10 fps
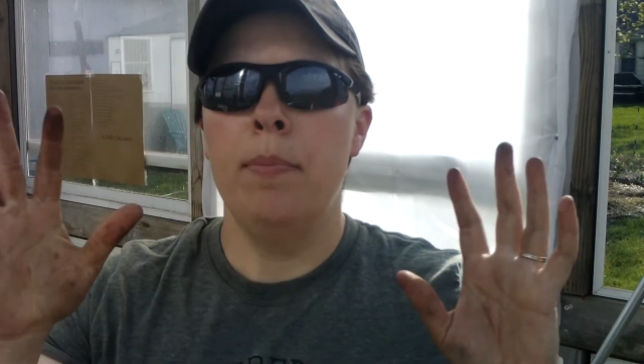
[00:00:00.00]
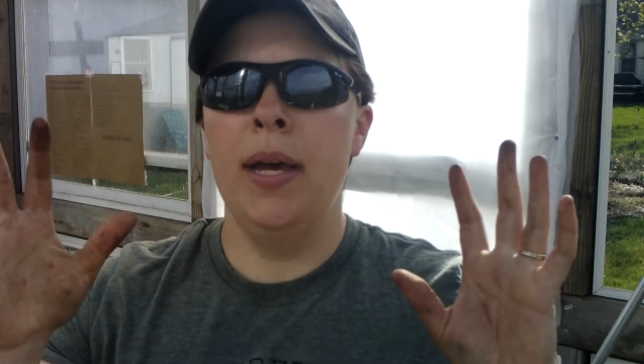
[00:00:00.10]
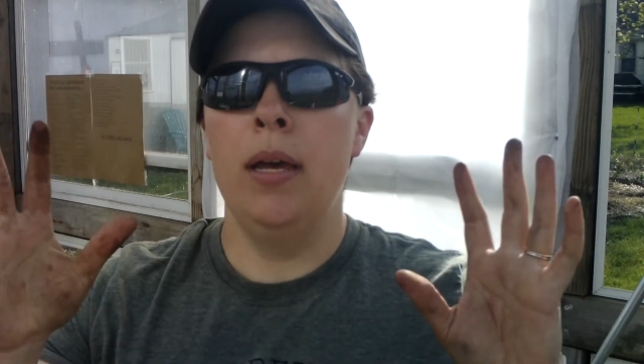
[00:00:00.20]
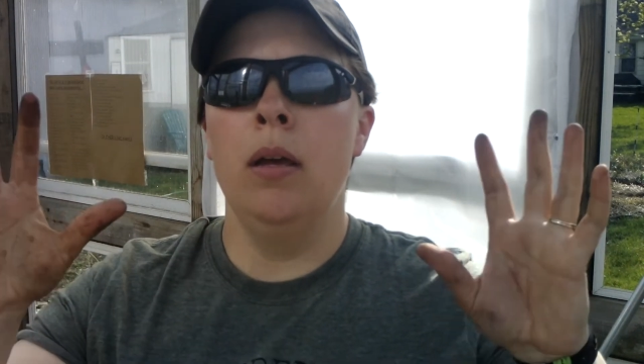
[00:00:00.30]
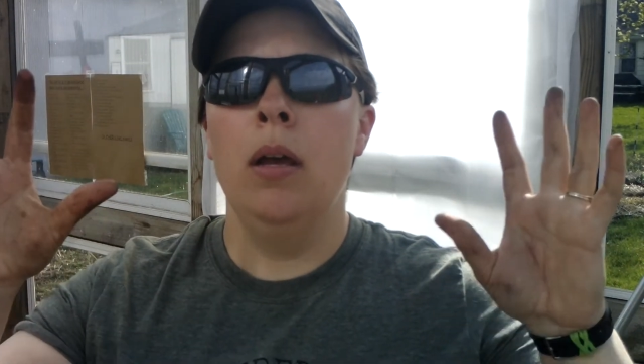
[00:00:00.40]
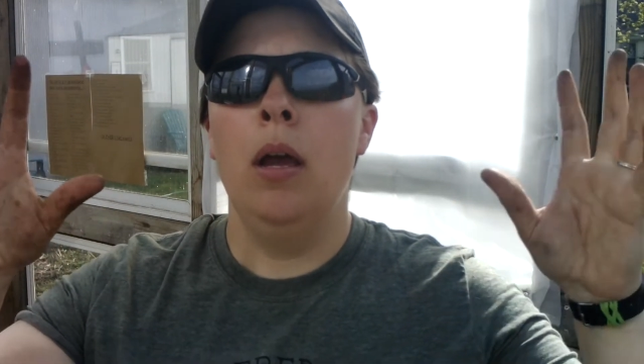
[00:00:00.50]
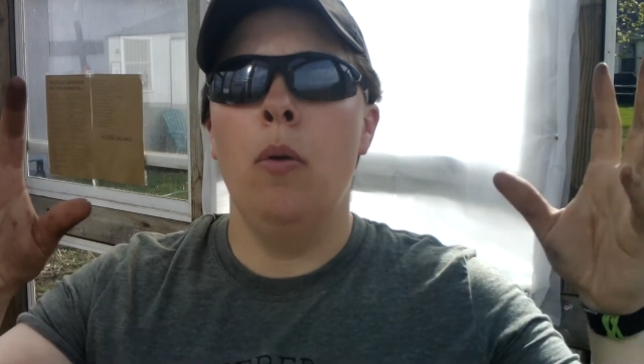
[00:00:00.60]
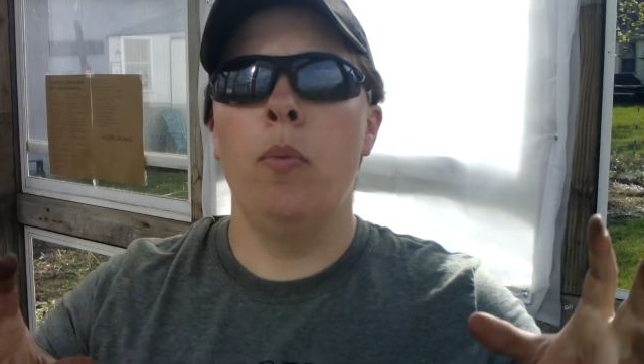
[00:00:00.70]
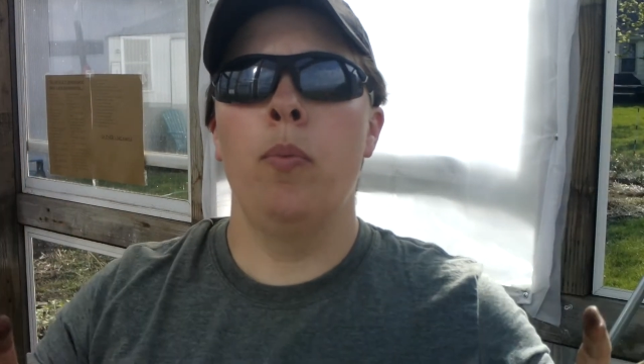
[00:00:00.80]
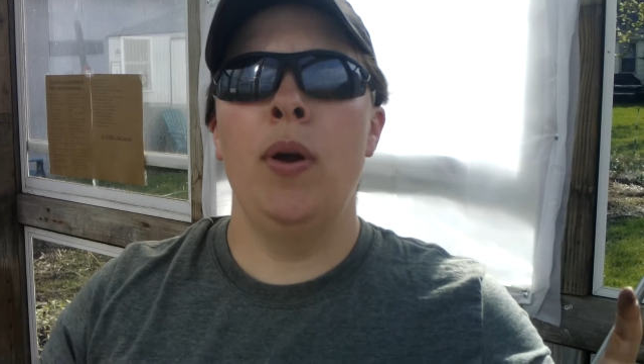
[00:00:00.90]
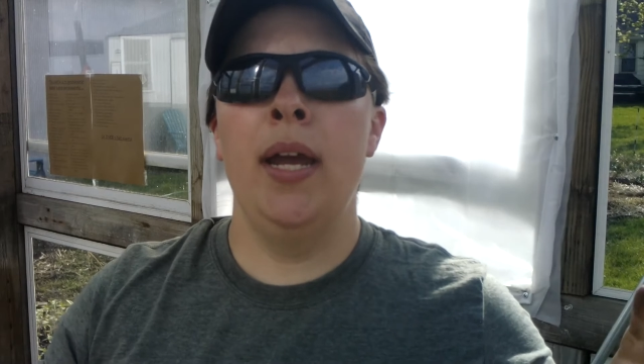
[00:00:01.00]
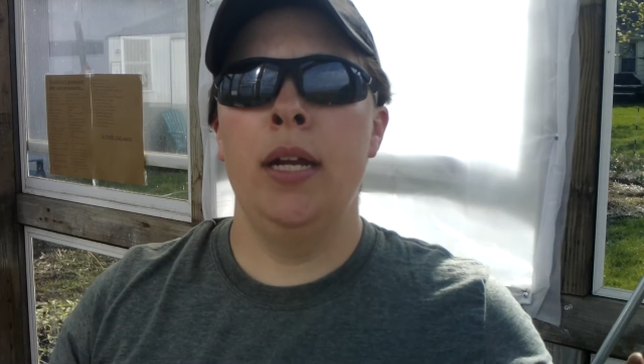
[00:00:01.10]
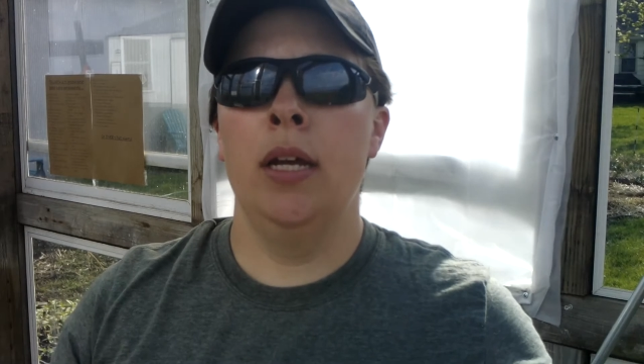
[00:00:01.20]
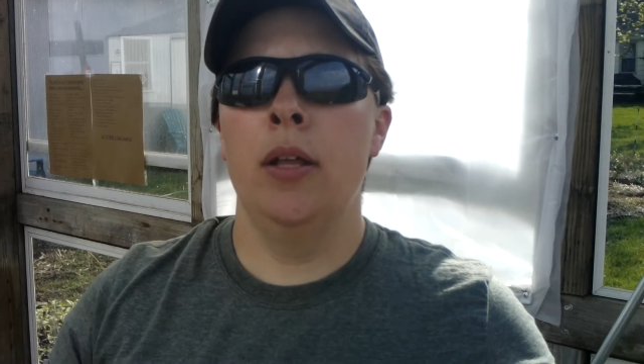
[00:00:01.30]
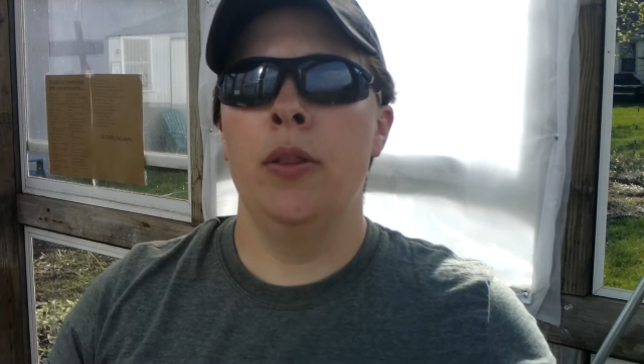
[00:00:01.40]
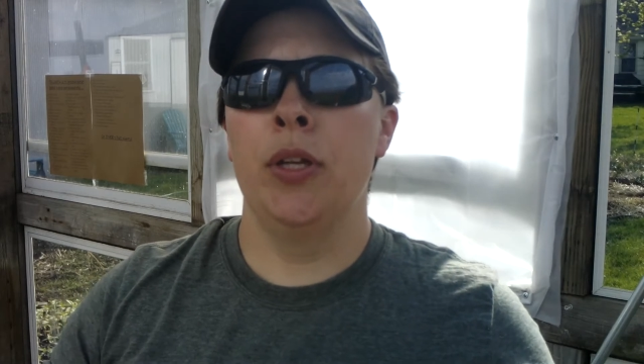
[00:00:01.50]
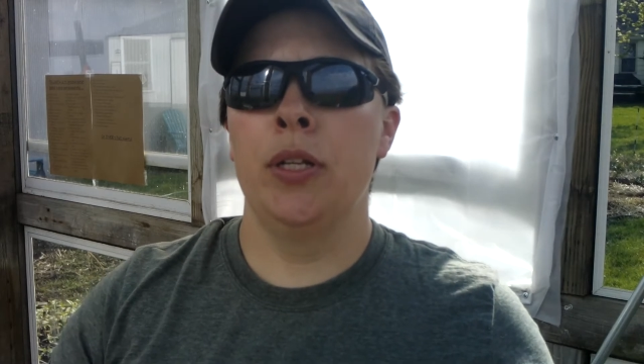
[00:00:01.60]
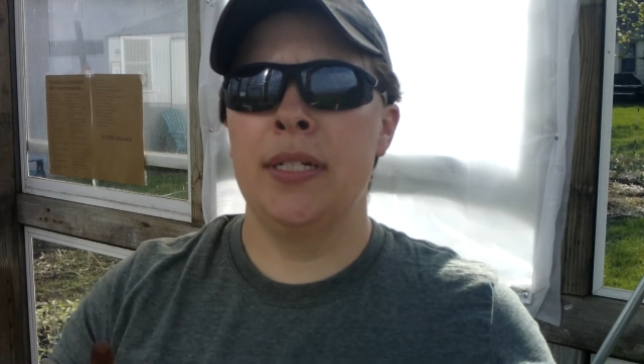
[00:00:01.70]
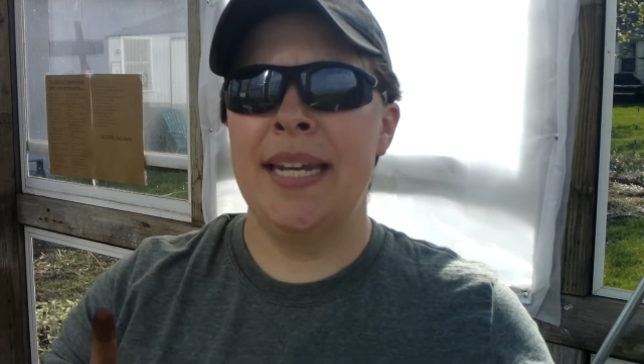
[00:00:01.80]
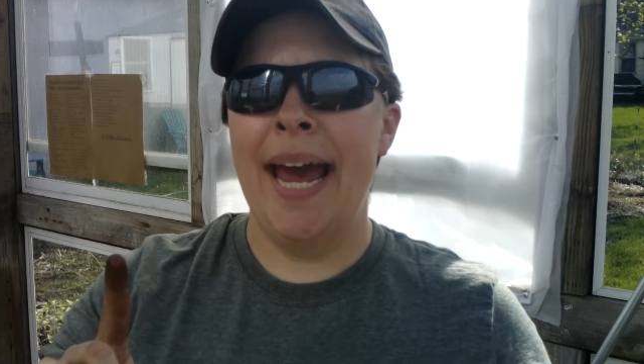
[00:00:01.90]
But when
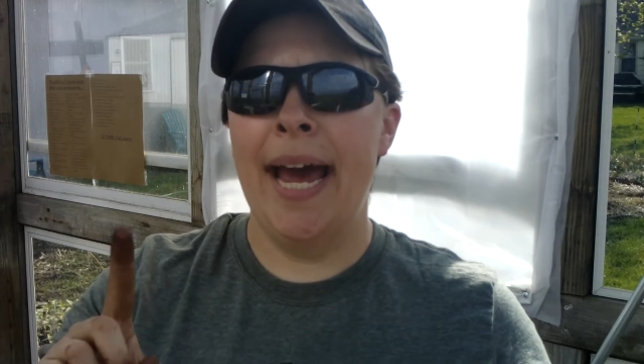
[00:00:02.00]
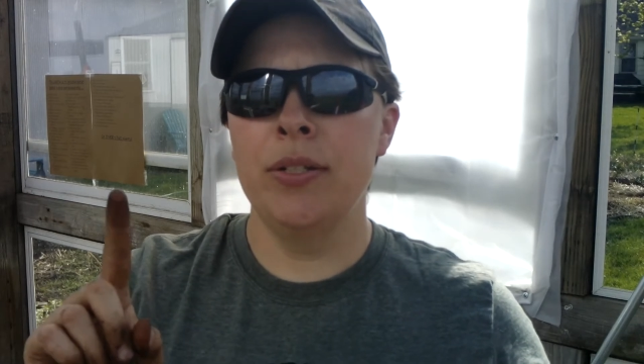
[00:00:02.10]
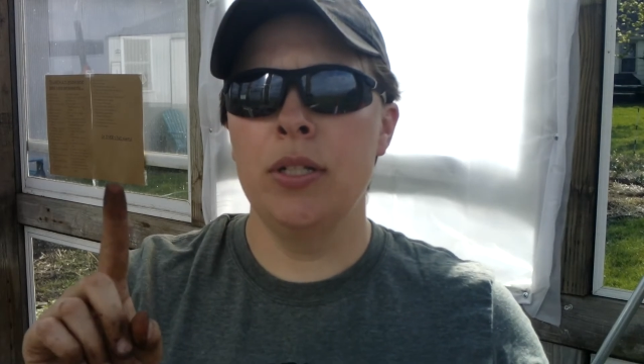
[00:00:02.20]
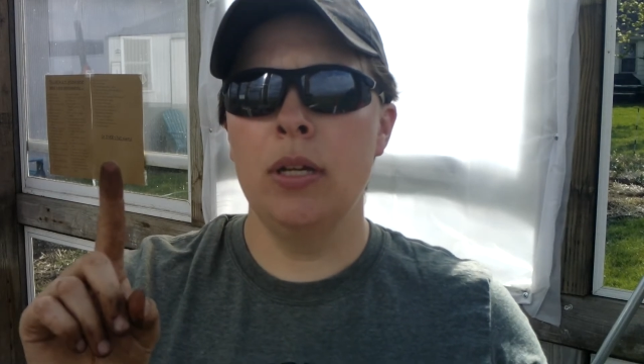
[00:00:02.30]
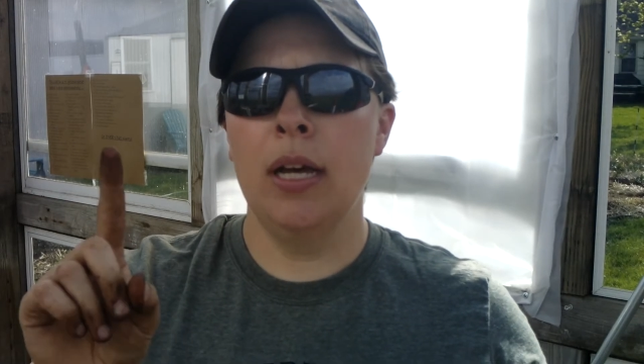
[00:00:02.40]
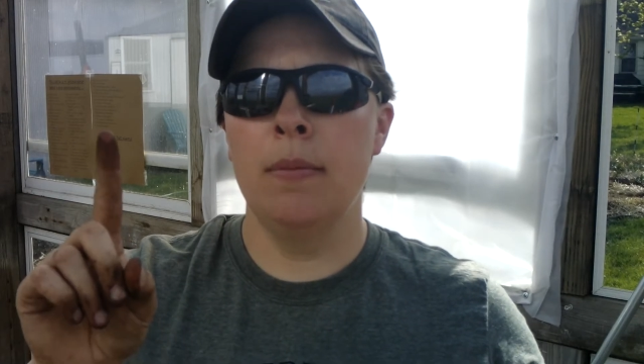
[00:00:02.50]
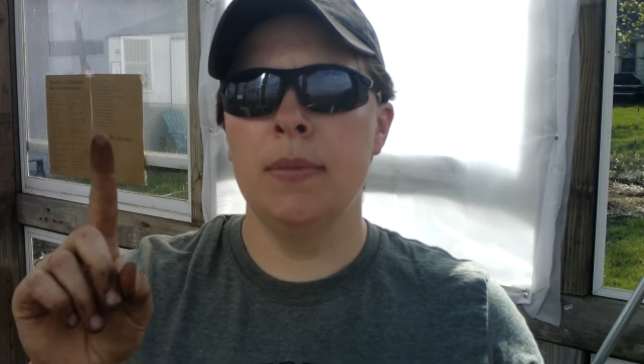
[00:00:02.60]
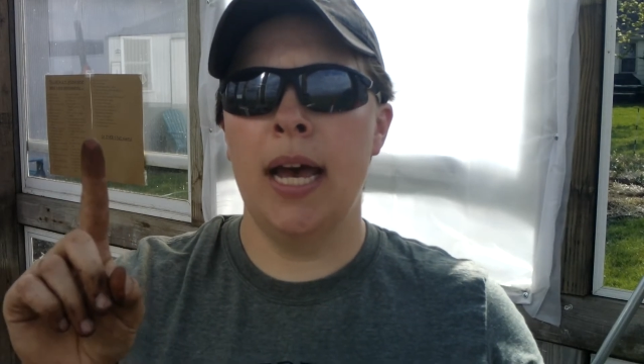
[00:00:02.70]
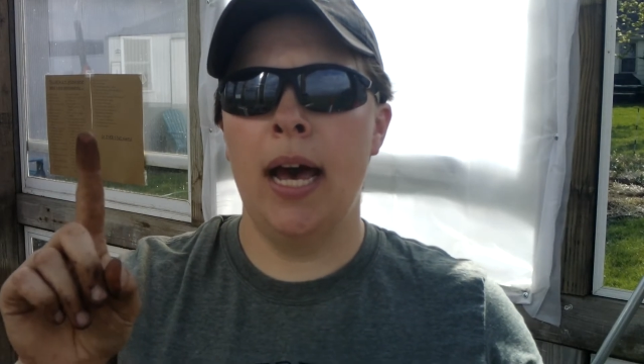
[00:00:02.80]
the tassel comes